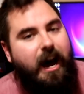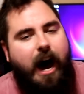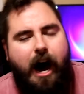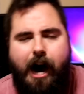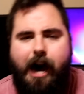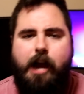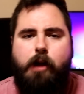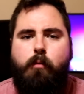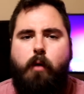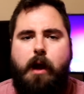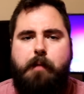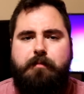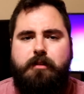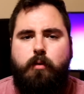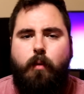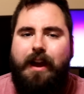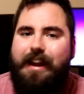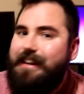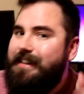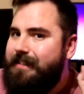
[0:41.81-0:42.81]
I wiped
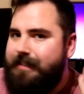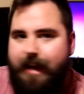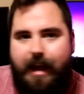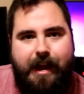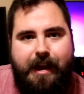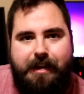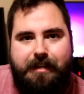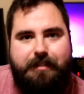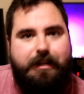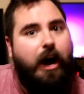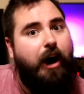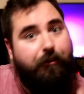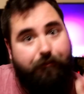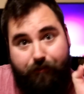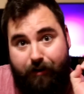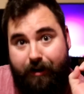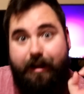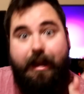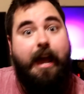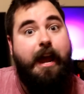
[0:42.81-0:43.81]
away days
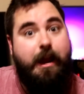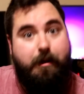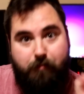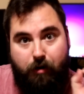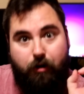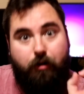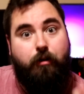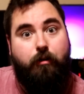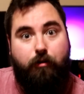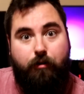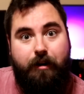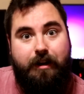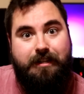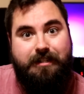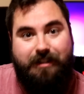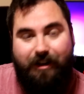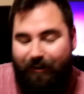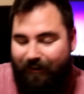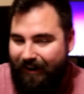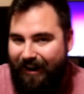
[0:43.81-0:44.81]
of gamer grease,
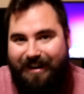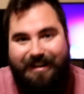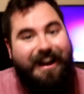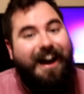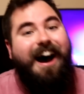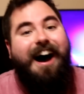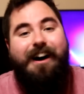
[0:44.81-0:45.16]
all right?